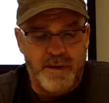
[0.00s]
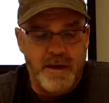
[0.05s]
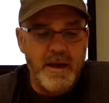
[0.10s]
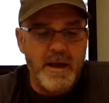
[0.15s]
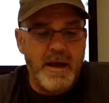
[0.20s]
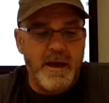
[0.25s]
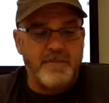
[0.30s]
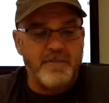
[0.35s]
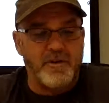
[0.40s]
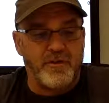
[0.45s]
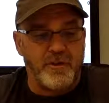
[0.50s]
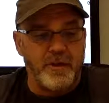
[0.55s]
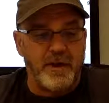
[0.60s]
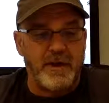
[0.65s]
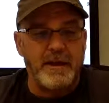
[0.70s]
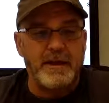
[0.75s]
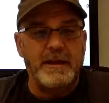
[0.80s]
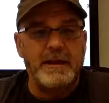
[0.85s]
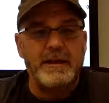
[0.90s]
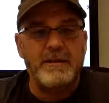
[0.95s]
I'm just
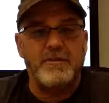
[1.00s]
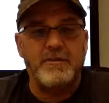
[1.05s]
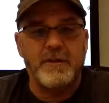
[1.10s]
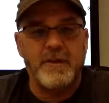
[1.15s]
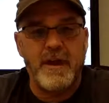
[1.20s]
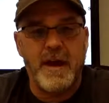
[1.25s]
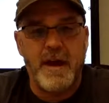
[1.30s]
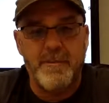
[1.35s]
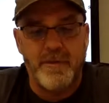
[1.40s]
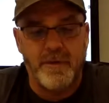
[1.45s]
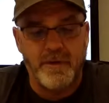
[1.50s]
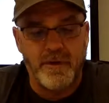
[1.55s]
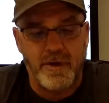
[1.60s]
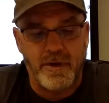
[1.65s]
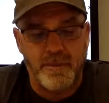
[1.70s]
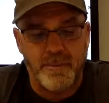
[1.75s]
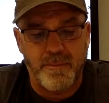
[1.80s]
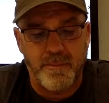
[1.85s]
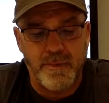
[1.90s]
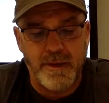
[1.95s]
going to, each time I'm going
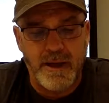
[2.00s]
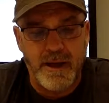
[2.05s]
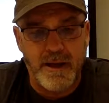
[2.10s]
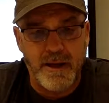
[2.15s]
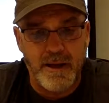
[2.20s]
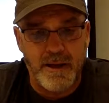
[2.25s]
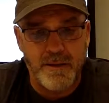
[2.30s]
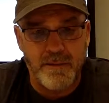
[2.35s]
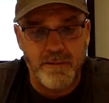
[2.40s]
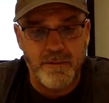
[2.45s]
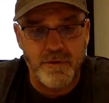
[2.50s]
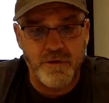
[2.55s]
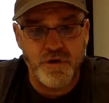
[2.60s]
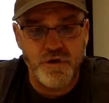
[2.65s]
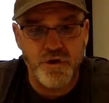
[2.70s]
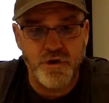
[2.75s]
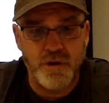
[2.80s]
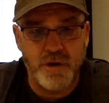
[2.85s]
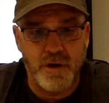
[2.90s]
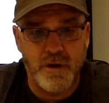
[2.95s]
to kind of
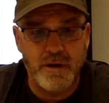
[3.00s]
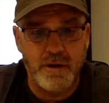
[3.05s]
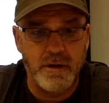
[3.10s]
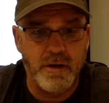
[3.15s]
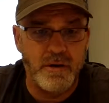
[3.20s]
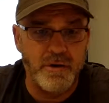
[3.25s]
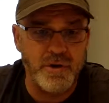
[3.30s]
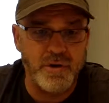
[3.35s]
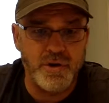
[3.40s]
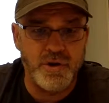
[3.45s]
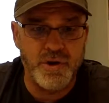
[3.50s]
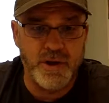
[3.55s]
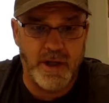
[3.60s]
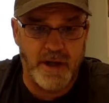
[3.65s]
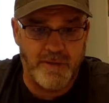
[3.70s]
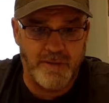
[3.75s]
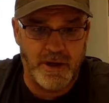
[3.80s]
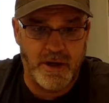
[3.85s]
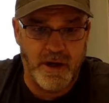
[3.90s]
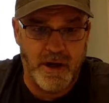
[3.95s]
show, you should
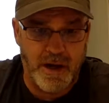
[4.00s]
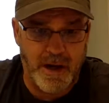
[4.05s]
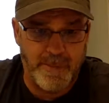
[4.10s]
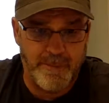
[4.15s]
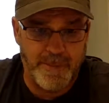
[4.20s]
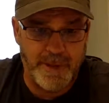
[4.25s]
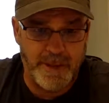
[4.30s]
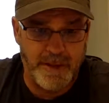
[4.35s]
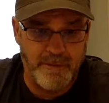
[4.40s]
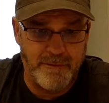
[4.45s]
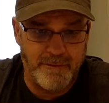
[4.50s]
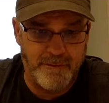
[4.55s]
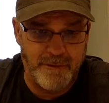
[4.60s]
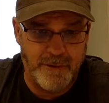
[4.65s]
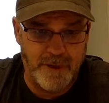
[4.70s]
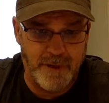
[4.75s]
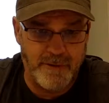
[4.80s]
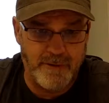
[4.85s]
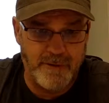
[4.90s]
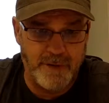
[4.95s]
have a copy in
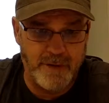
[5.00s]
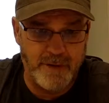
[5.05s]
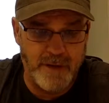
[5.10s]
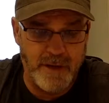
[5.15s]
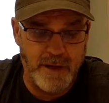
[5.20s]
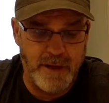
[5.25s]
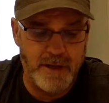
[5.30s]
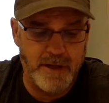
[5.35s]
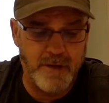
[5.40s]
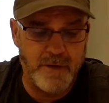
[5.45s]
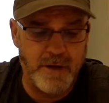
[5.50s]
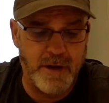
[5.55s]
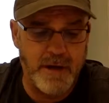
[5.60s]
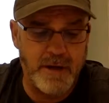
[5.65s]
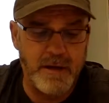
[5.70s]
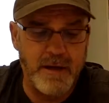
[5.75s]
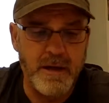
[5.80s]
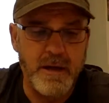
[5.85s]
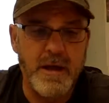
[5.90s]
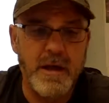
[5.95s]
front of you
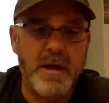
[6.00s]
anyway.